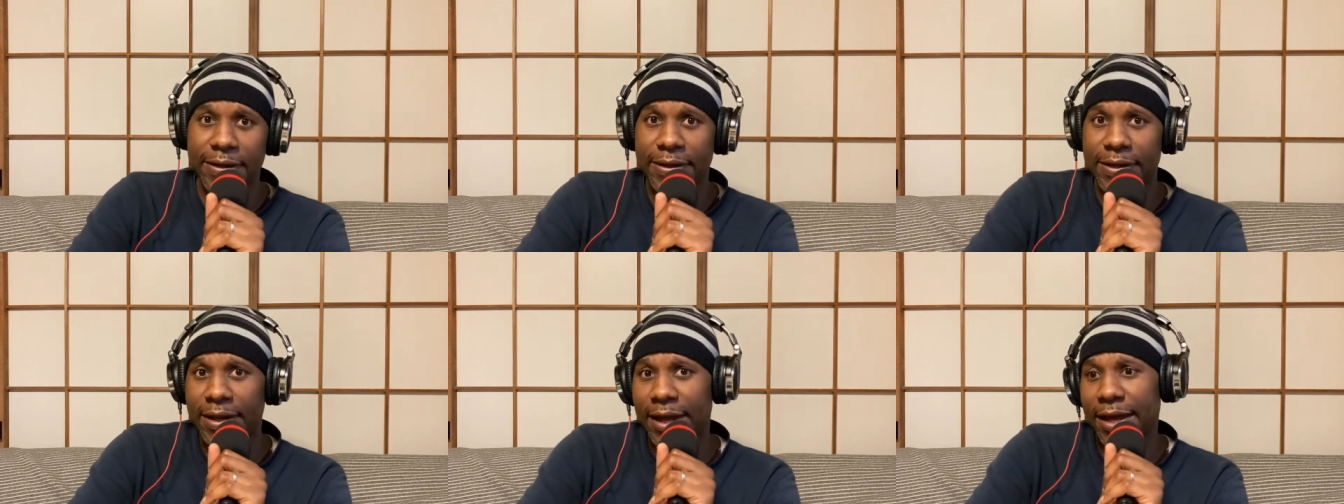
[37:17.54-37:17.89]

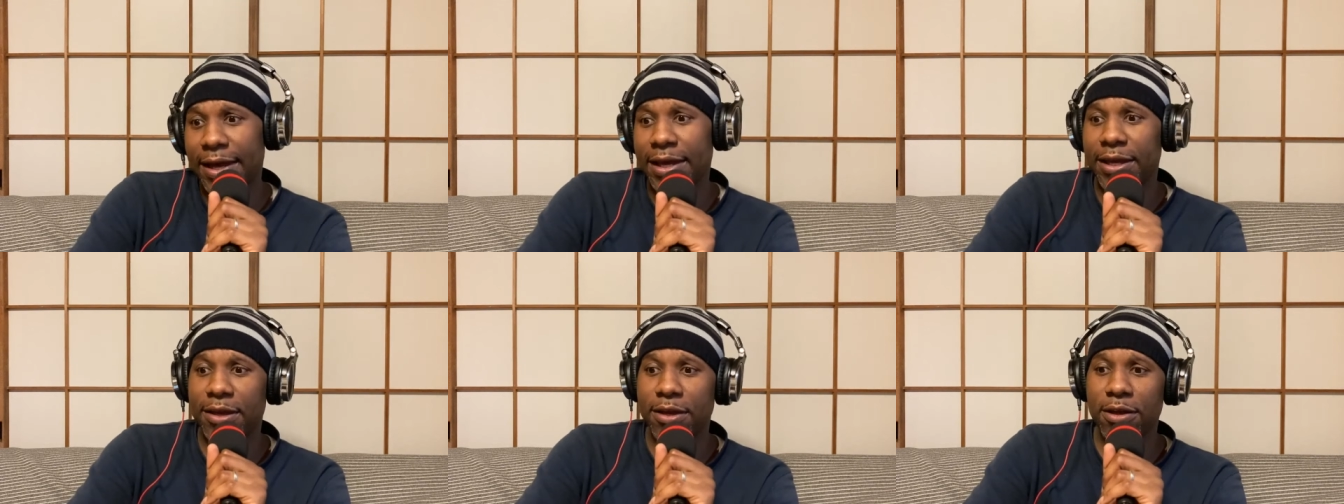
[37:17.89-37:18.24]

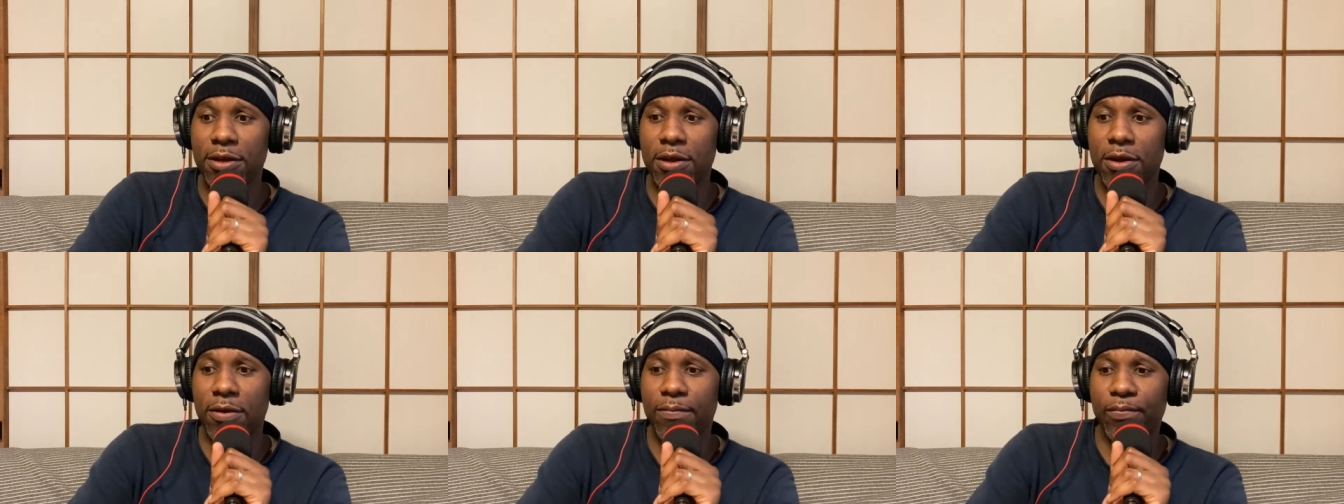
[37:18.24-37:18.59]
Like,
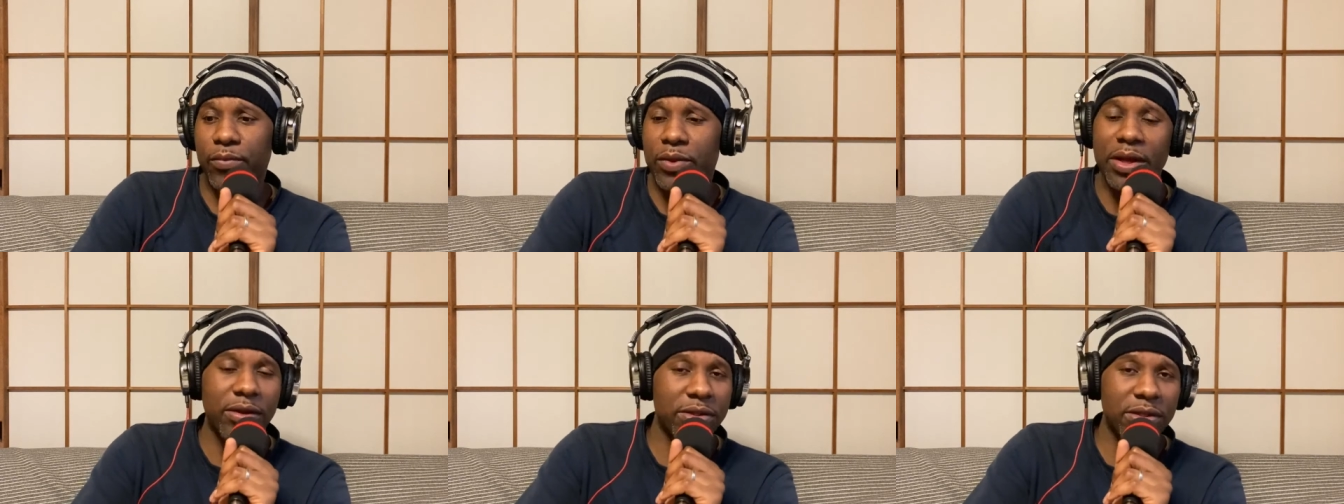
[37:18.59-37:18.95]
when
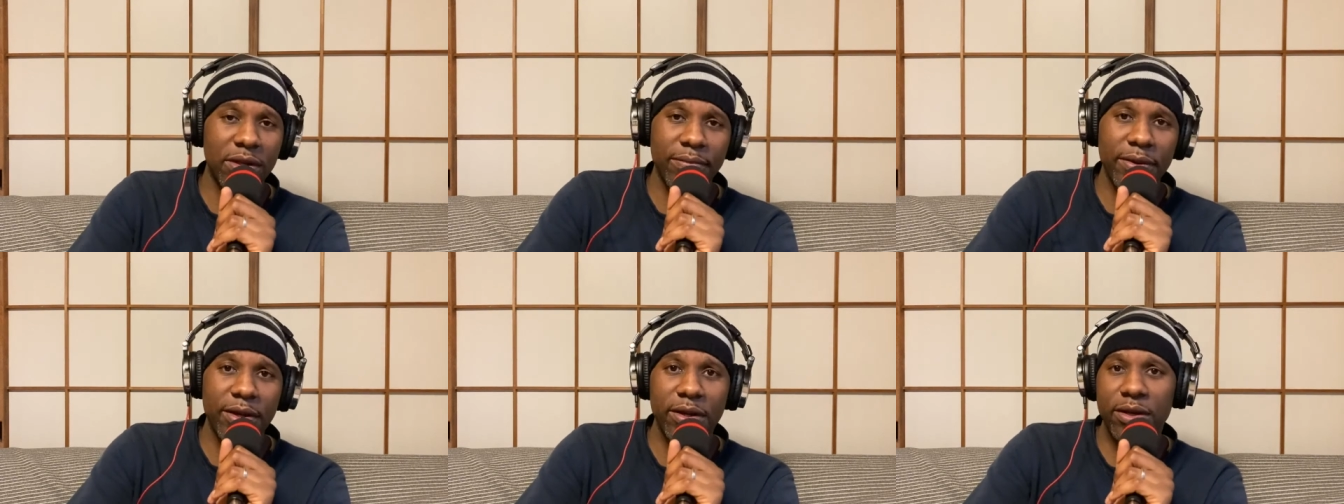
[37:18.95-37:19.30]
I was in
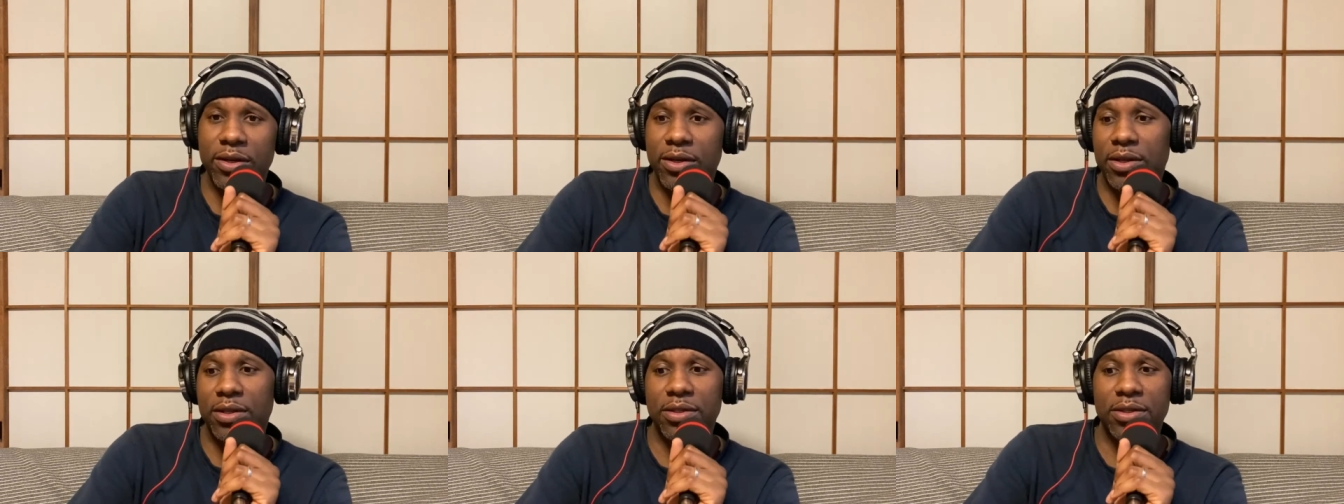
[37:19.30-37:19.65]

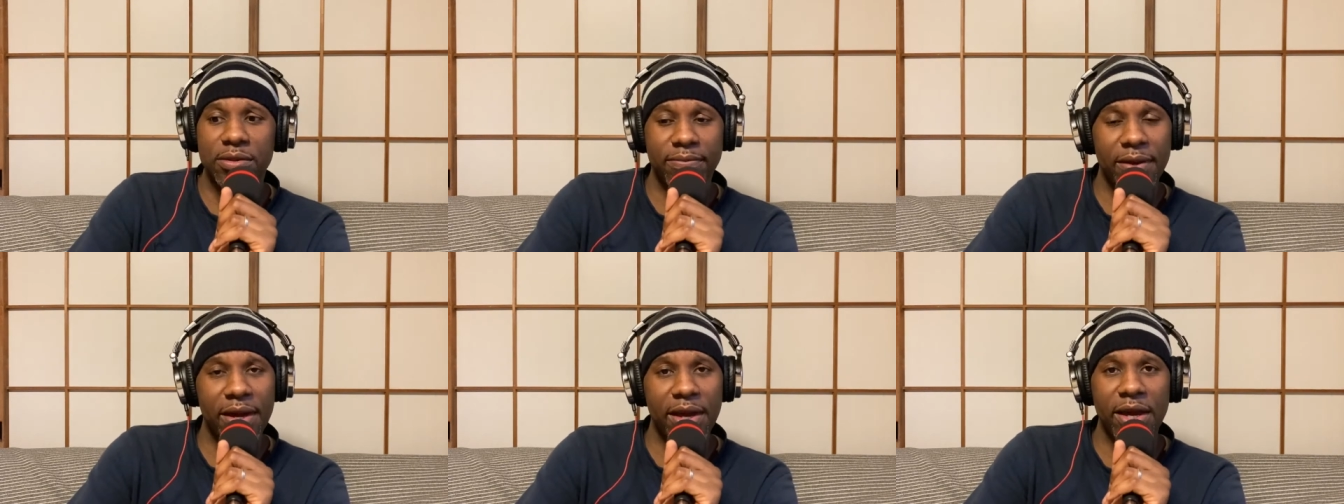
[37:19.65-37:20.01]
America,
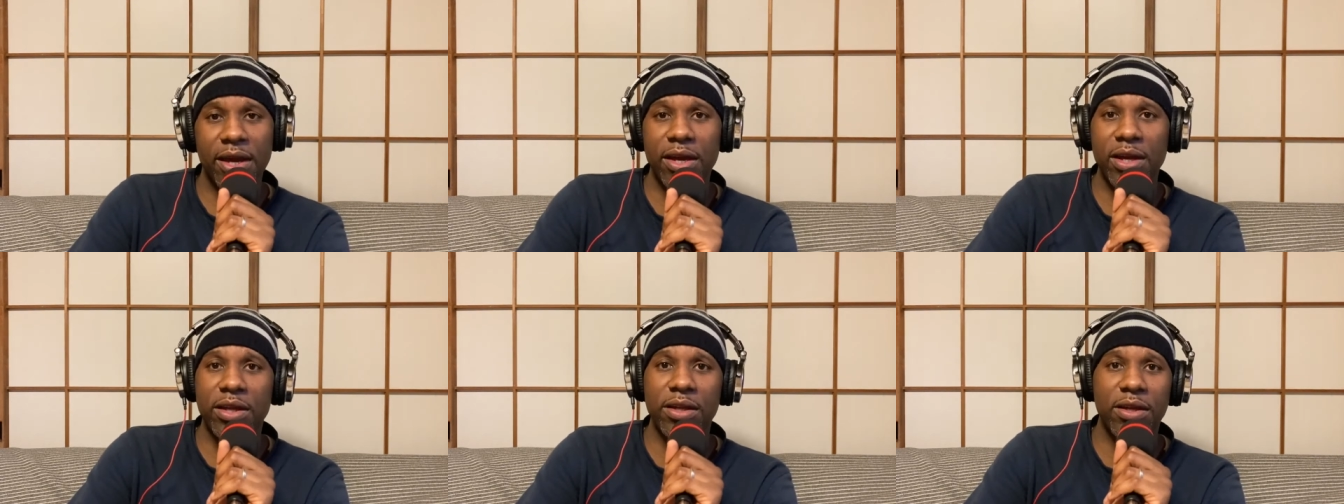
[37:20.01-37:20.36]

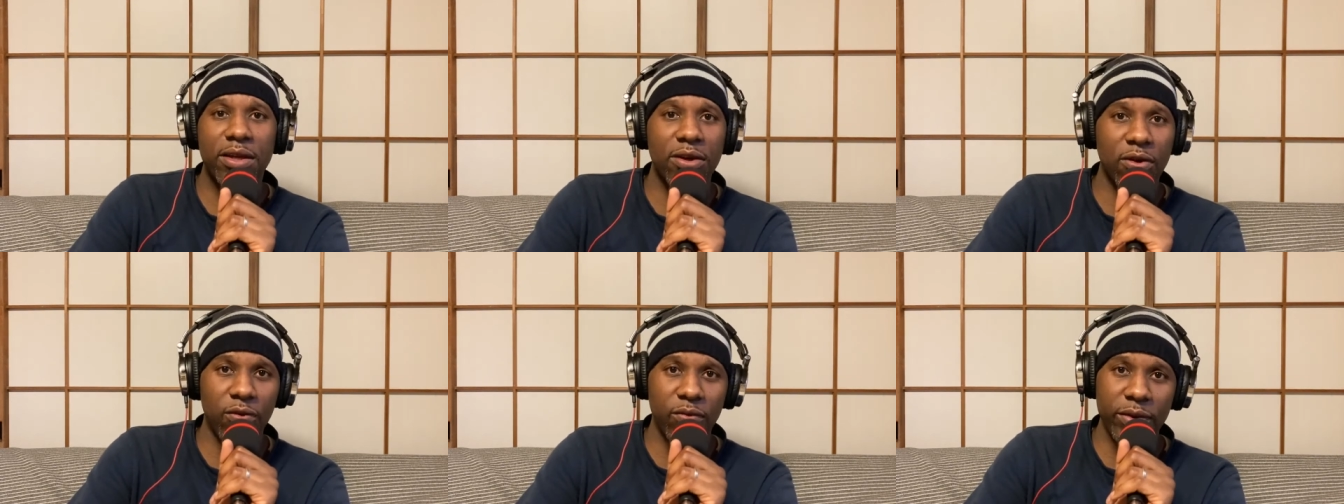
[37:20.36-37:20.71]
Japan,
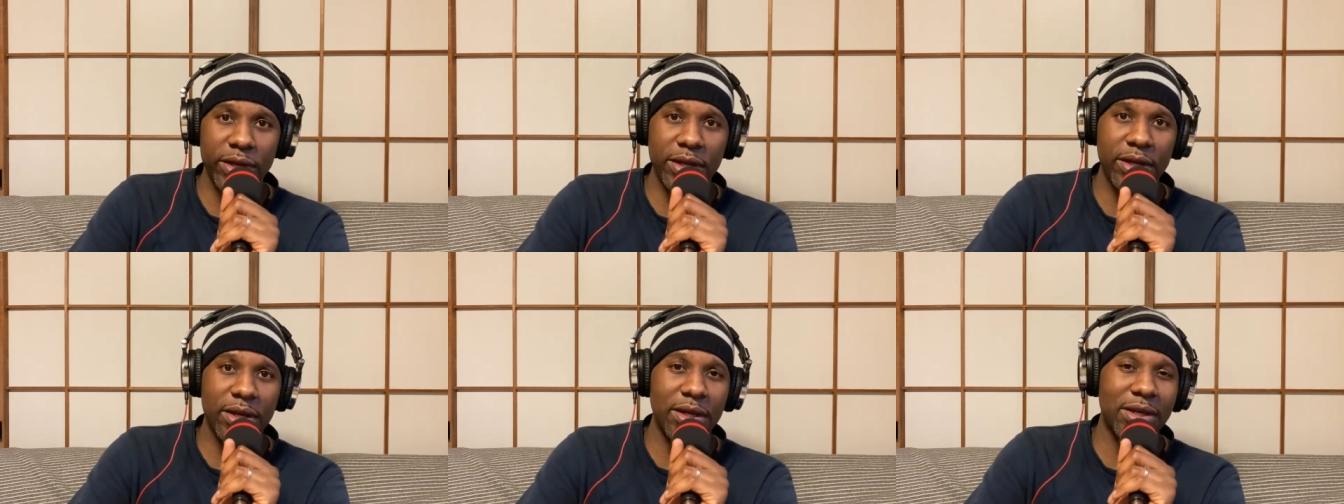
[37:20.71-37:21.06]

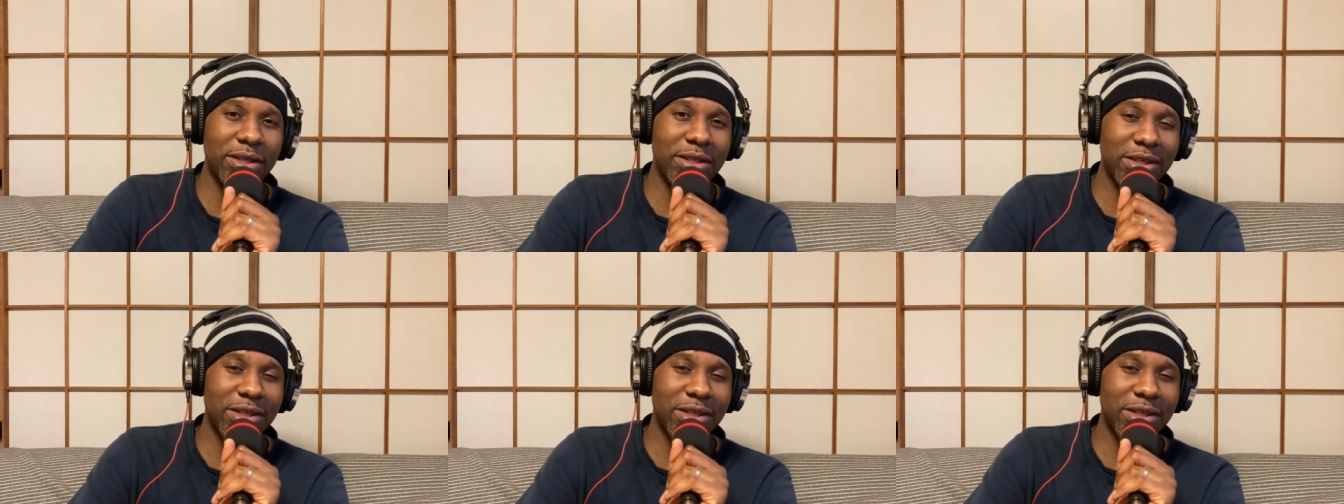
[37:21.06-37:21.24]
Korea,